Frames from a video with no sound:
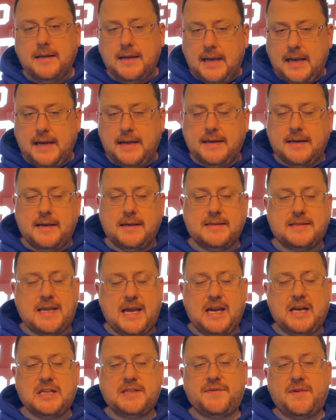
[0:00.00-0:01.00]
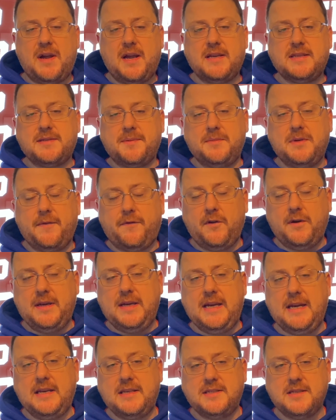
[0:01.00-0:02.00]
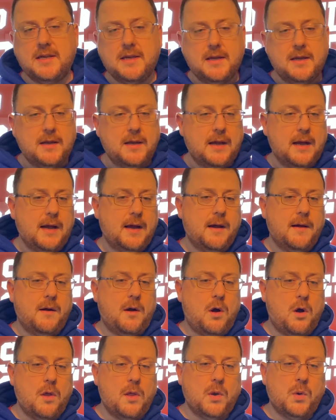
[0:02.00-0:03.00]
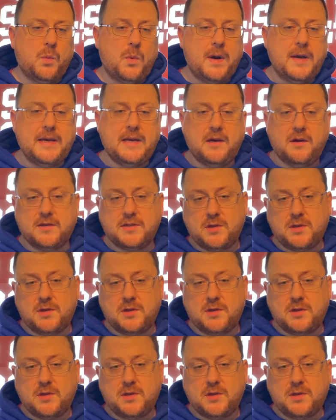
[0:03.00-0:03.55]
and satisfy some different needs all in one here.